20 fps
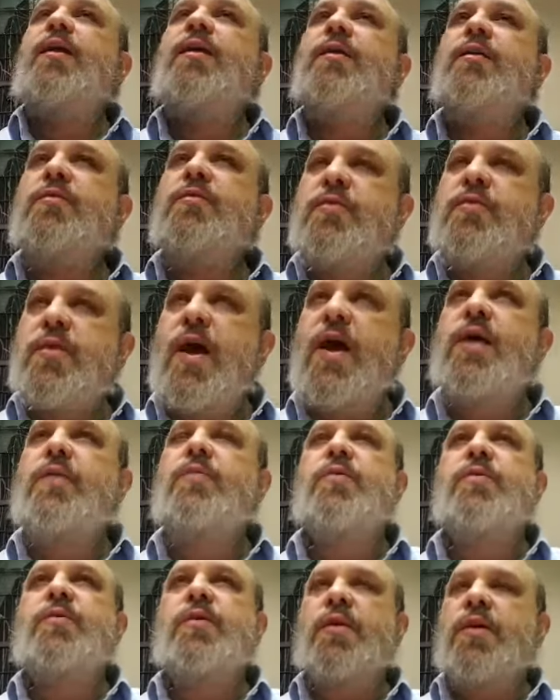His
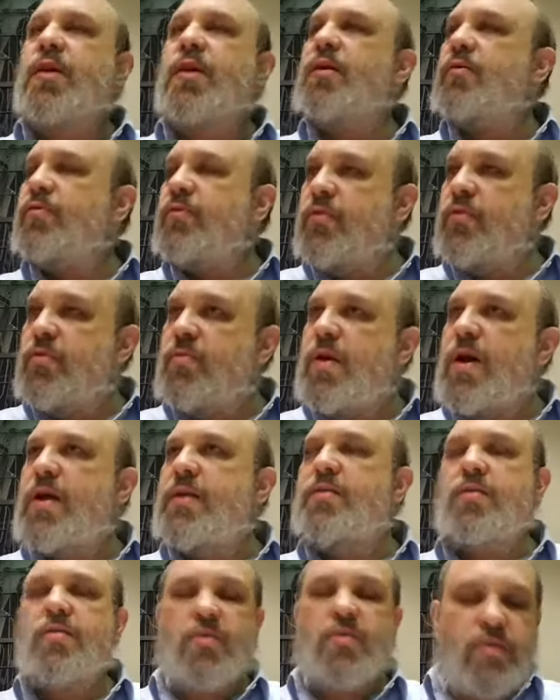son was a king a few
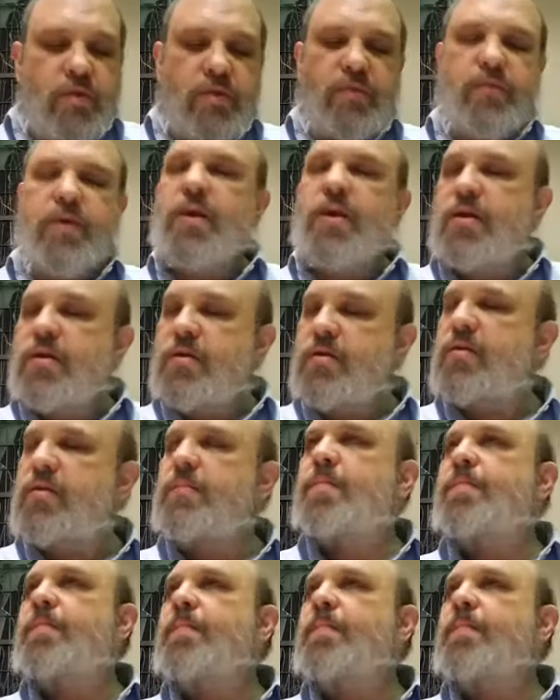months, so it's three years.